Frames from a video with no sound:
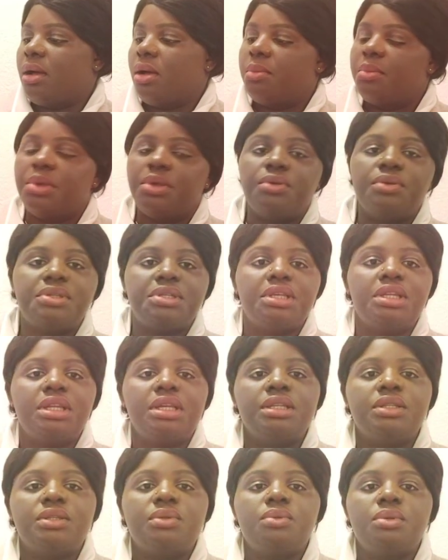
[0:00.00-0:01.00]
I'll be
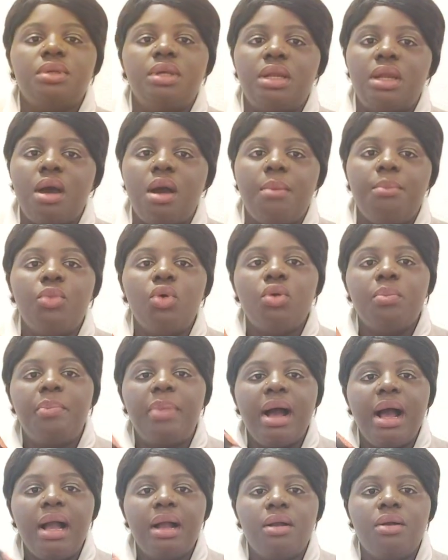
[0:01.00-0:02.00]
using it in our
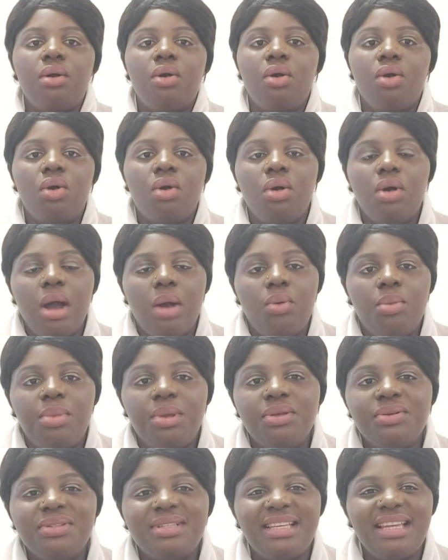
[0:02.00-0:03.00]
mukbang or I'll
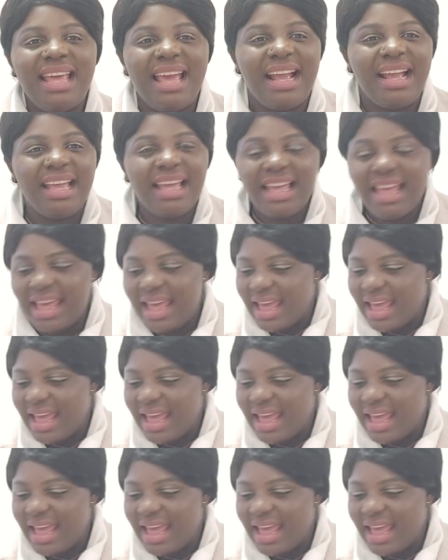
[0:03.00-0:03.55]
be using egg.